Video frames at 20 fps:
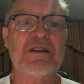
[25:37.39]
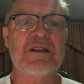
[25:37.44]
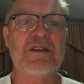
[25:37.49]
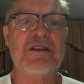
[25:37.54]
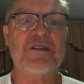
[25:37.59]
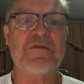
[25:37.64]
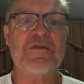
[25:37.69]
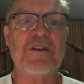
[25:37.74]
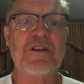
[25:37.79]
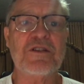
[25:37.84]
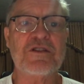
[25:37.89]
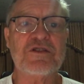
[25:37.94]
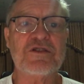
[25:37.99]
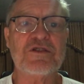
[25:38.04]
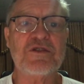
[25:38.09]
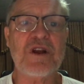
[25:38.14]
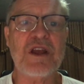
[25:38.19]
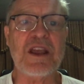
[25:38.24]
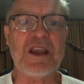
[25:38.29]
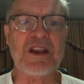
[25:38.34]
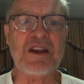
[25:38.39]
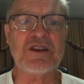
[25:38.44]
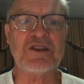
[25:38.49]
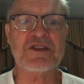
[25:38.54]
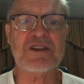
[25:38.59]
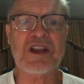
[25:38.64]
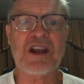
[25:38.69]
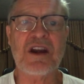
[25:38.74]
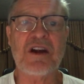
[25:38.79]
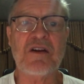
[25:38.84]
He felt
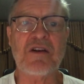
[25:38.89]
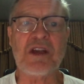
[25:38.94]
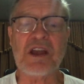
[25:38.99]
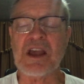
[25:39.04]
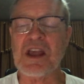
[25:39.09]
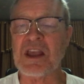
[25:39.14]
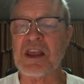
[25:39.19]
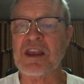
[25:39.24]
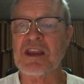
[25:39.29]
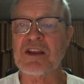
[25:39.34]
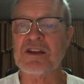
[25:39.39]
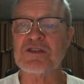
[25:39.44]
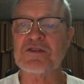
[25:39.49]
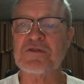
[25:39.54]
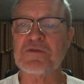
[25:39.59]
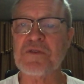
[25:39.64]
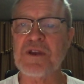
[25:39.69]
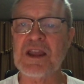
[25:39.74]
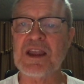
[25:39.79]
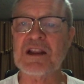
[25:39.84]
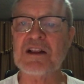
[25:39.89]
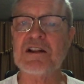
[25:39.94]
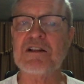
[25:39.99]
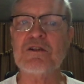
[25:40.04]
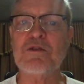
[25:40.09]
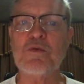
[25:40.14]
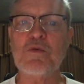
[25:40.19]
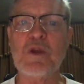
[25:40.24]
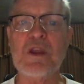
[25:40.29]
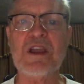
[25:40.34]
strange carrying his
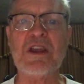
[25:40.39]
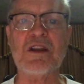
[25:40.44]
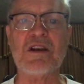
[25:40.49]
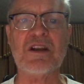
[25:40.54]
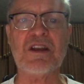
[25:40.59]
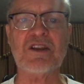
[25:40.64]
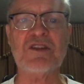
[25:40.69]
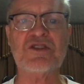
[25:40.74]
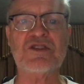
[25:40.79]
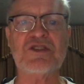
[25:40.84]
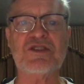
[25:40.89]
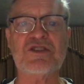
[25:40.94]
fatal weakness